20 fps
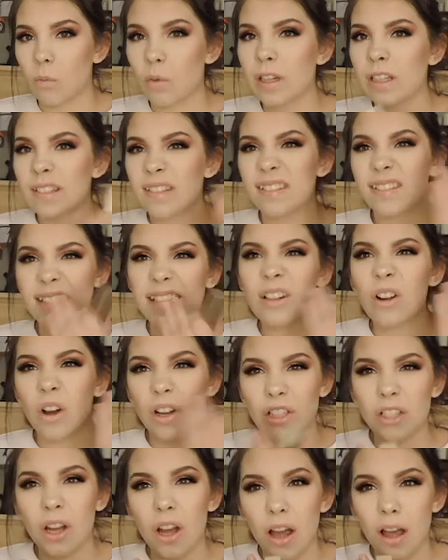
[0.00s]
it wouldn't sit
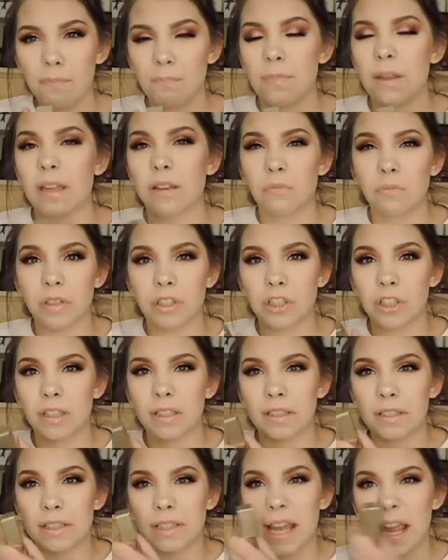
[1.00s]
on top, it would
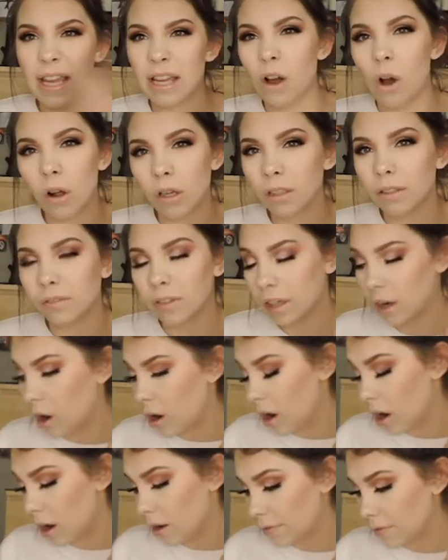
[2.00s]
just take all of it
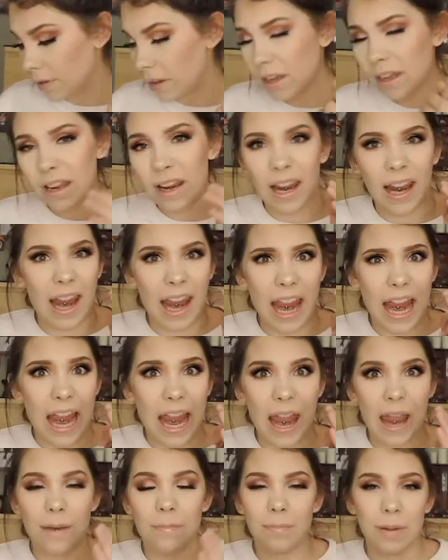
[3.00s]
off
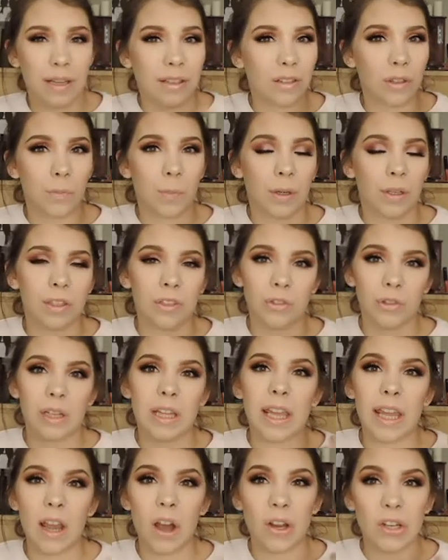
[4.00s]
and be super
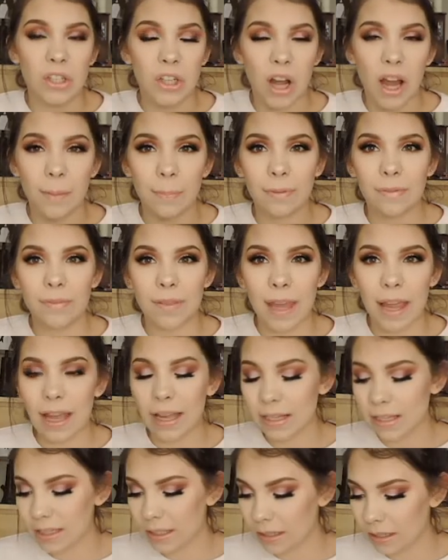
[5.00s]
streaky on top of
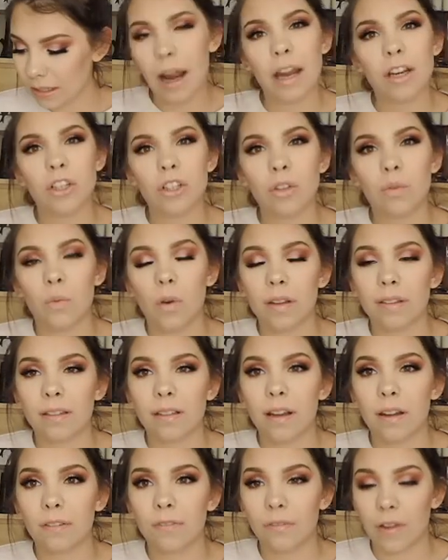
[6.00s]
that. And I just
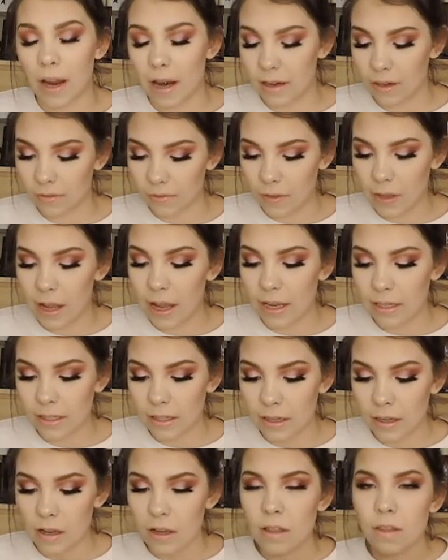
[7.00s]
wasn't a fan of that.
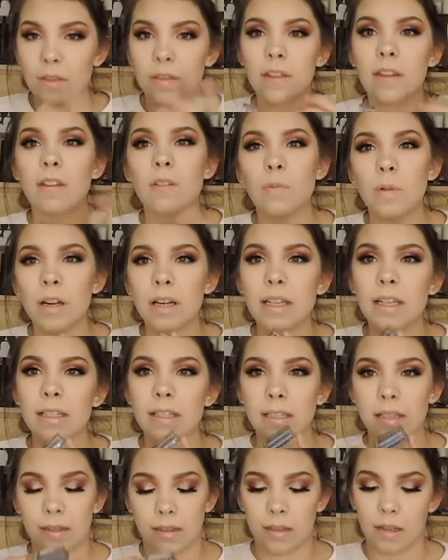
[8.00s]
This one,
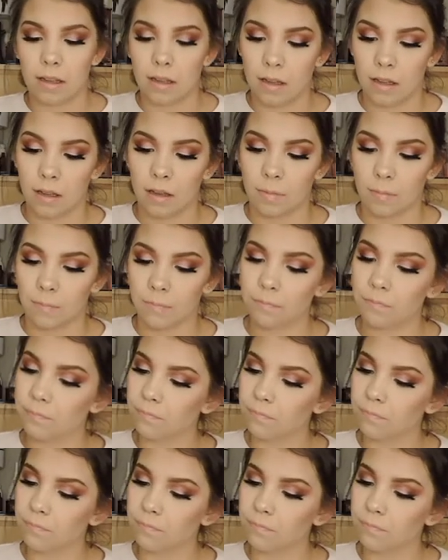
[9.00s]
is the